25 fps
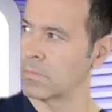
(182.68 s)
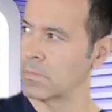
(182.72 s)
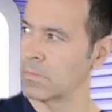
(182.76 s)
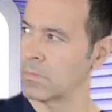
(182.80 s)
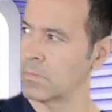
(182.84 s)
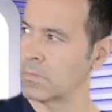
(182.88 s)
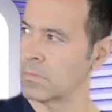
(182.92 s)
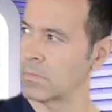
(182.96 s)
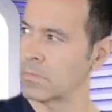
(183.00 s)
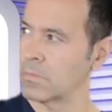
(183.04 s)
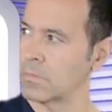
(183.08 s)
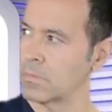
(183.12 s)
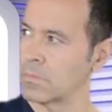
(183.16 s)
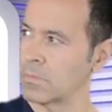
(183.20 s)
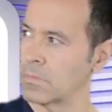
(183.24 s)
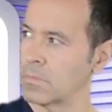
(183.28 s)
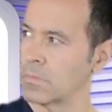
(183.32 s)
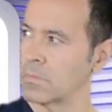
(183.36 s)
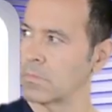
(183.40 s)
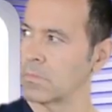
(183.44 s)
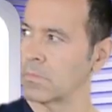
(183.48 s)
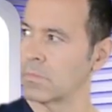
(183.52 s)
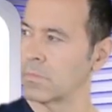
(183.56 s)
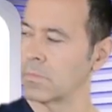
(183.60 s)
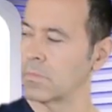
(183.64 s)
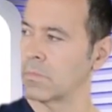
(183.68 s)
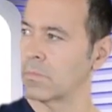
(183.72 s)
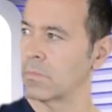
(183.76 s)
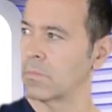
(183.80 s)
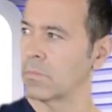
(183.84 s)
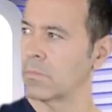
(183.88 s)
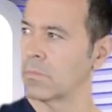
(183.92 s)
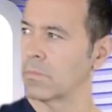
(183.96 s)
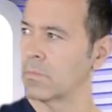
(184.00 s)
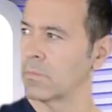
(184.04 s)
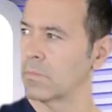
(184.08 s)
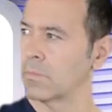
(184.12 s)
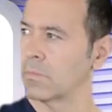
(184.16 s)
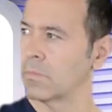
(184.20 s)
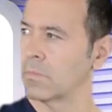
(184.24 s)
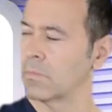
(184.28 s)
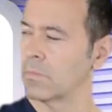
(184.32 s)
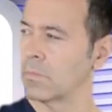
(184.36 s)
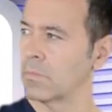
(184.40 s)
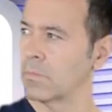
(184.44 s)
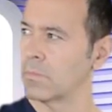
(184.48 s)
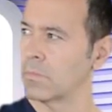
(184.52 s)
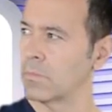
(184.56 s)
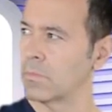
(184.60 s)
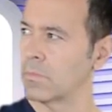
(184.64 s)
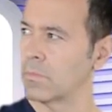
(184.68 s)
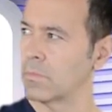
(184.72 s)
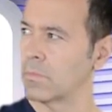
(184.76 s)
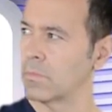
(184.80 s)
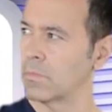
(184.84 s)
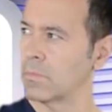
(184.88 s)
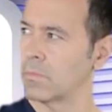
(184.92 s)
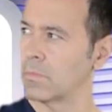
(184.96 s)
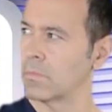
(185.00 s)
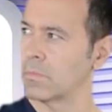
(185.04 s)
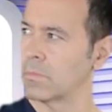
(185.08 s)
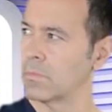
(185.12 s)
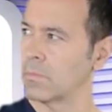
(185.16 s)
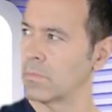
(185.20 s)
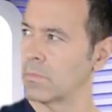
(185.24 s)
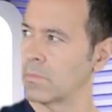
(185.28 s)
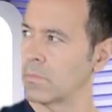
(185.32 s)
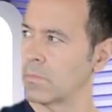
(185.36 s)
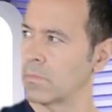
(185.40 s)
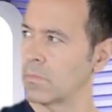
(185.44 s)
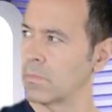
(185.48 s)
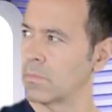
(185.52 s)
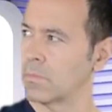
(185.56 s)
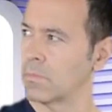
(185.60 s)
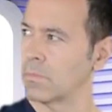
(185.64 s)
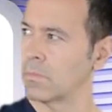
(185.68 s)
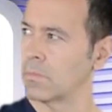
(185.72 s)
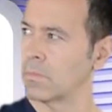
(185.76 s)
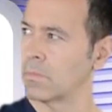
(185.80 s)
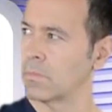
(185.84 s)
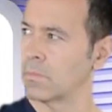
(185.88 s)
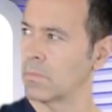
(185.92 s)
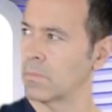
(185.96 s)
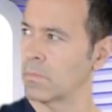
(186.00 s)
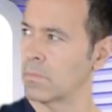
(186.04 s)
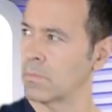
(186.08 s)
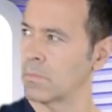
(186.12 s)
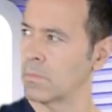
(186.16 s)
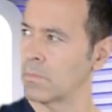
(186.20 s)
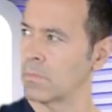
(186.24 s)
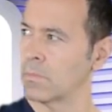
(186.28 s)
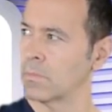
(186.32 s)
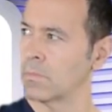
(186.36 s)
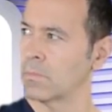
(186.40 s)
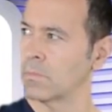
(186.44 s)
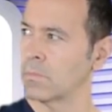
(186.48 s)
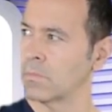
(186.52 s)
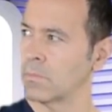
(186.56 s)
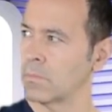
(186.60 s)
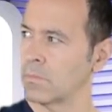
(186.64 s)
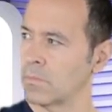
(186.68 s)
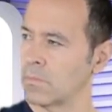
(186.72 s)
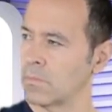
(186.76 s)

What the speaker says: [no speech]